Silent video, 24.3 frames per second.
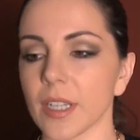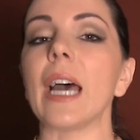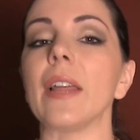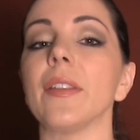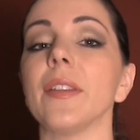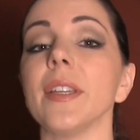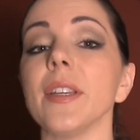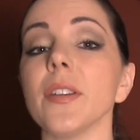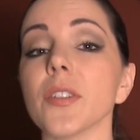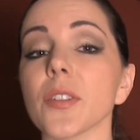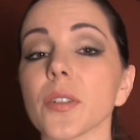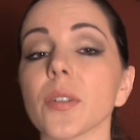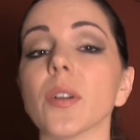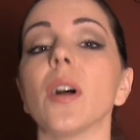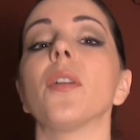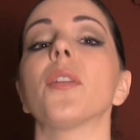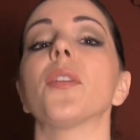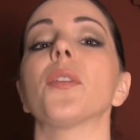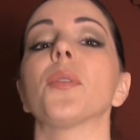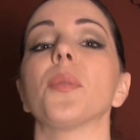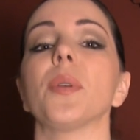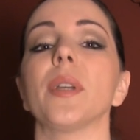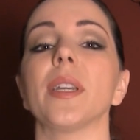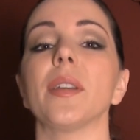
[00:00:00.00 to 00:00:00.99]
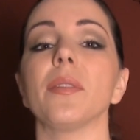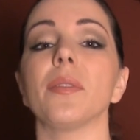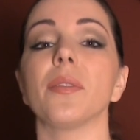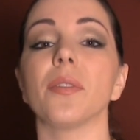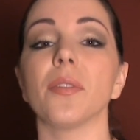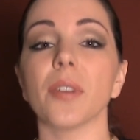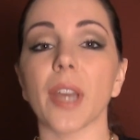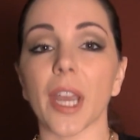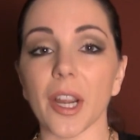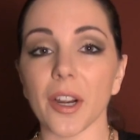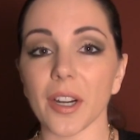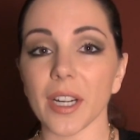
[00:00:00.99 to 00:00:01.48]
And these are all three
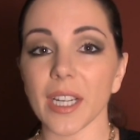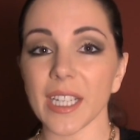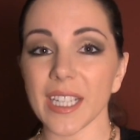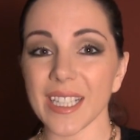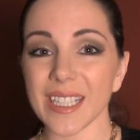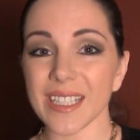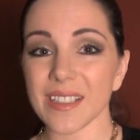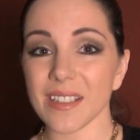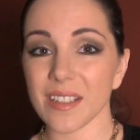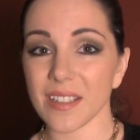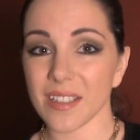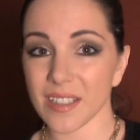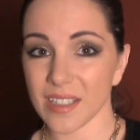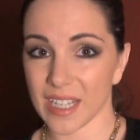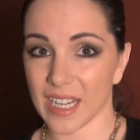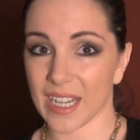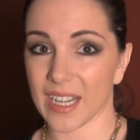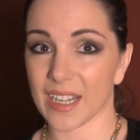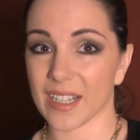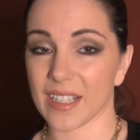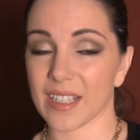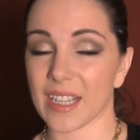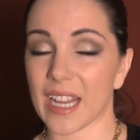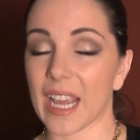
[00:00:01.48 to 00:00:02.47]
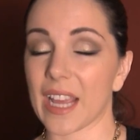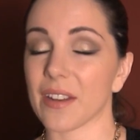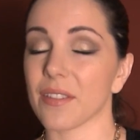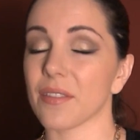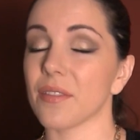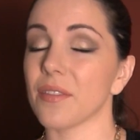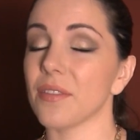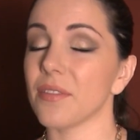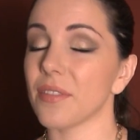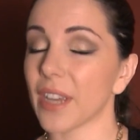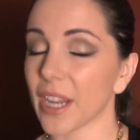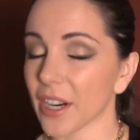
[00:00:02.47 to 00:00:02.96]
very distinct and
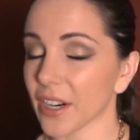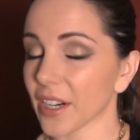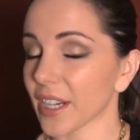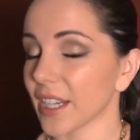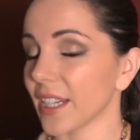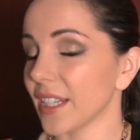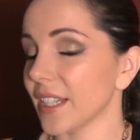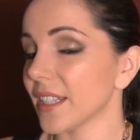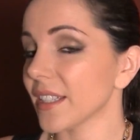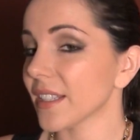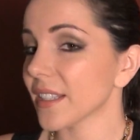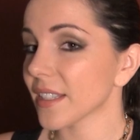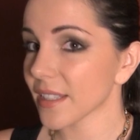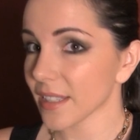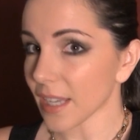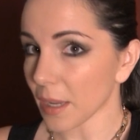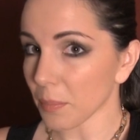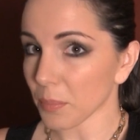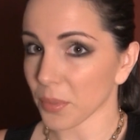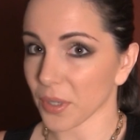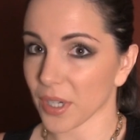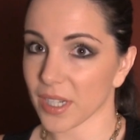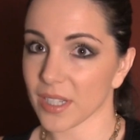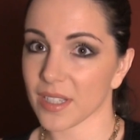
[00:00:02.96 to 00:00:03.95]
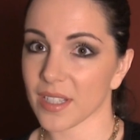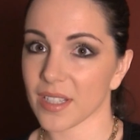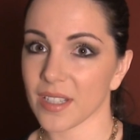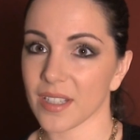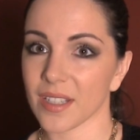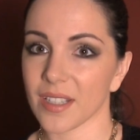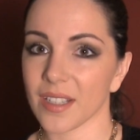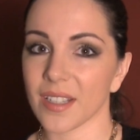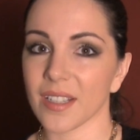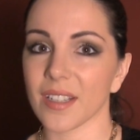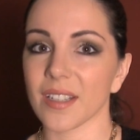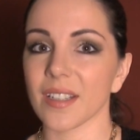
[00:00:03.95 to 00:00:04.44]
very separate
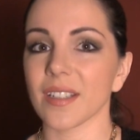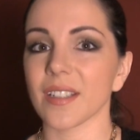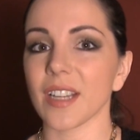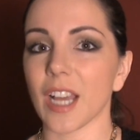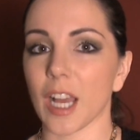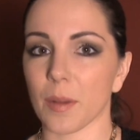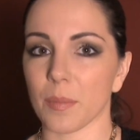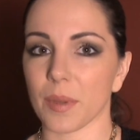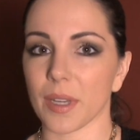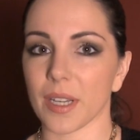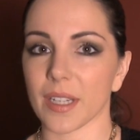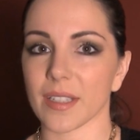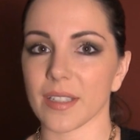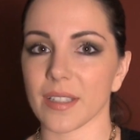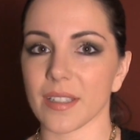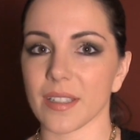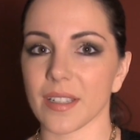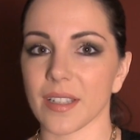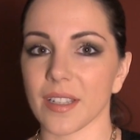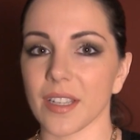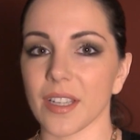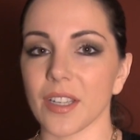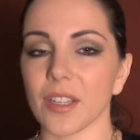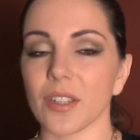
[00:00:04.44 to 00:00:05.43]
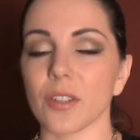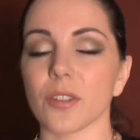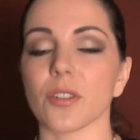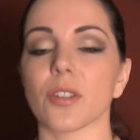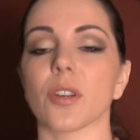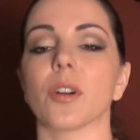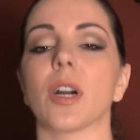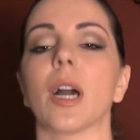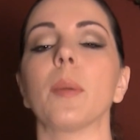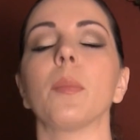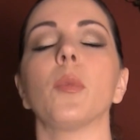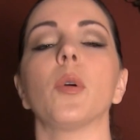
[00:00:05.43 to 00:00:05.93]
topics.
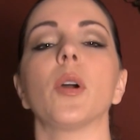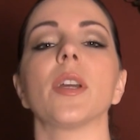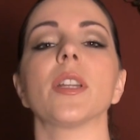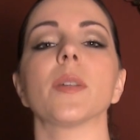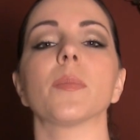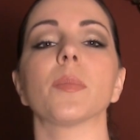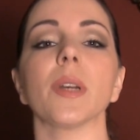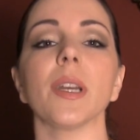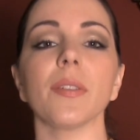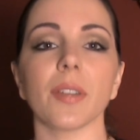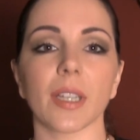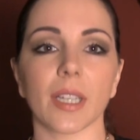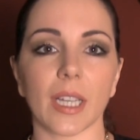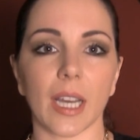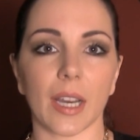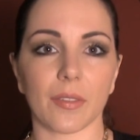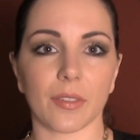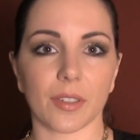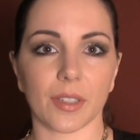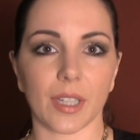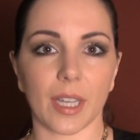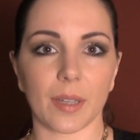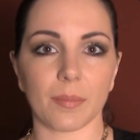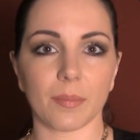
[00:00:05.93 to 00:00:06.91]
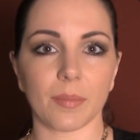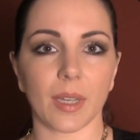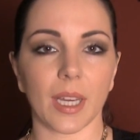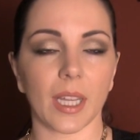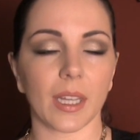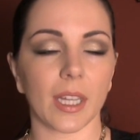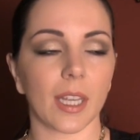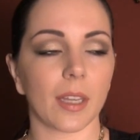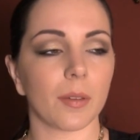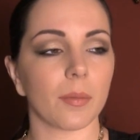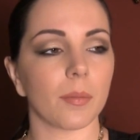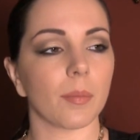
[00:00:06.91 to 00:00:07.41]
So I'm going to briefly cover them, and
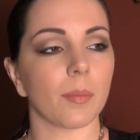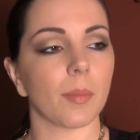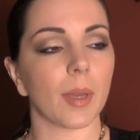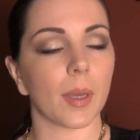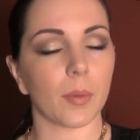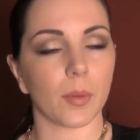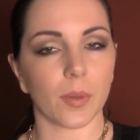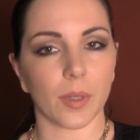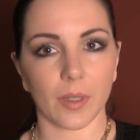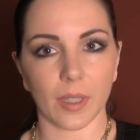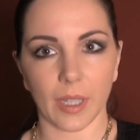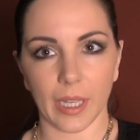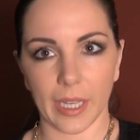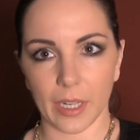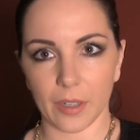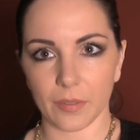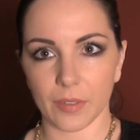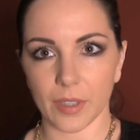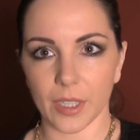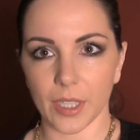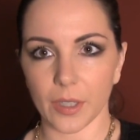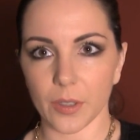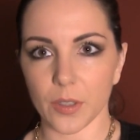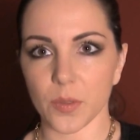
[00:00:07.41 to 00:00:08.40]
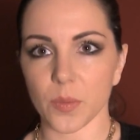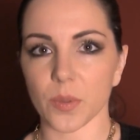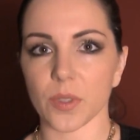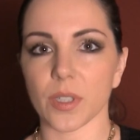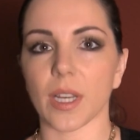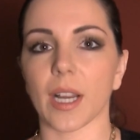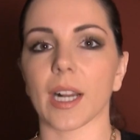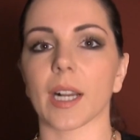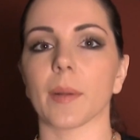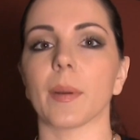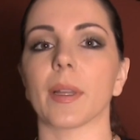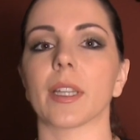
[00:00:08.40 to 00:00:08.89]
then maybe in later videos we'll
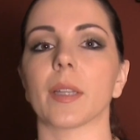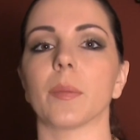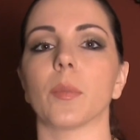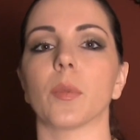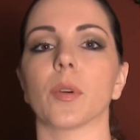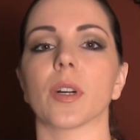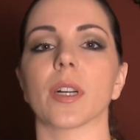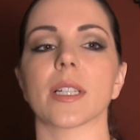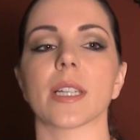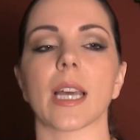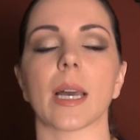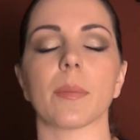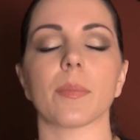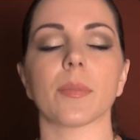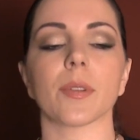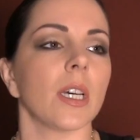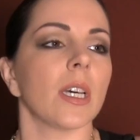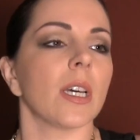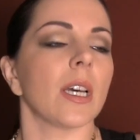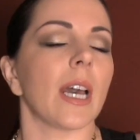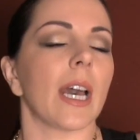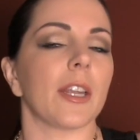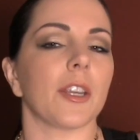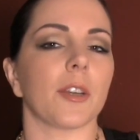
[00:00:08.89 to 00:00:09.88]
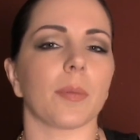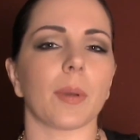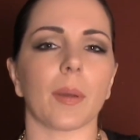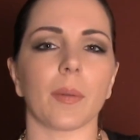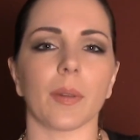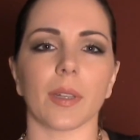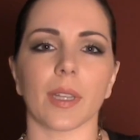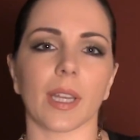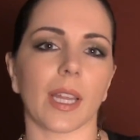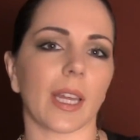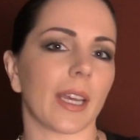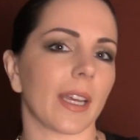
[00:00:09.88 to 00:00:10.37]
talk about them more in depth. And you're
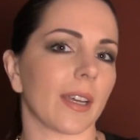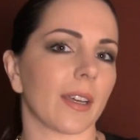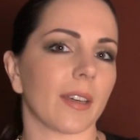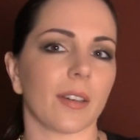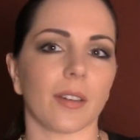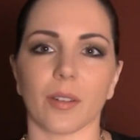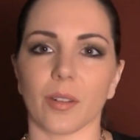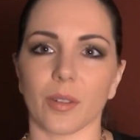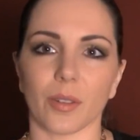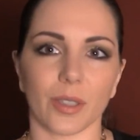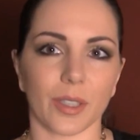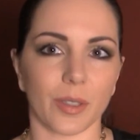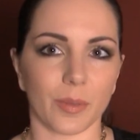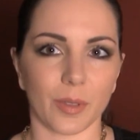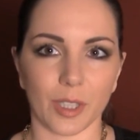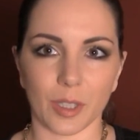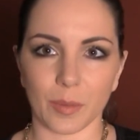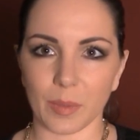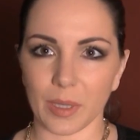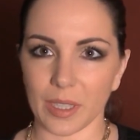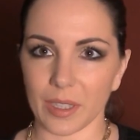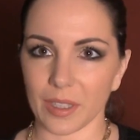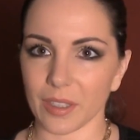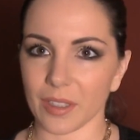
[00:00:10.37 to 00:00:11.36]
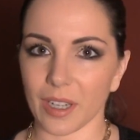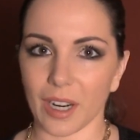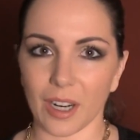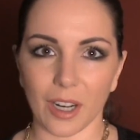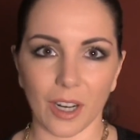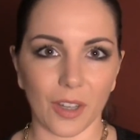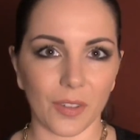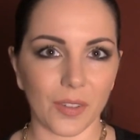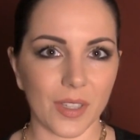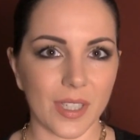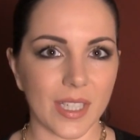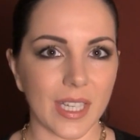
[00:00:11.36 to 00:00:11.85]
probably like, oh, what do you mean? They're not
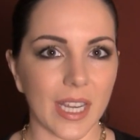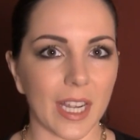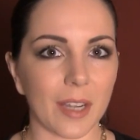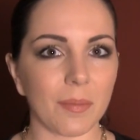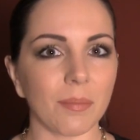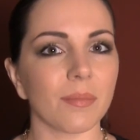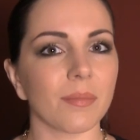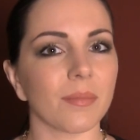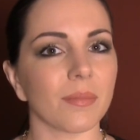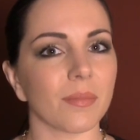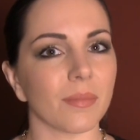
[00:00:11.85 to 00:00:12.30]
all the same?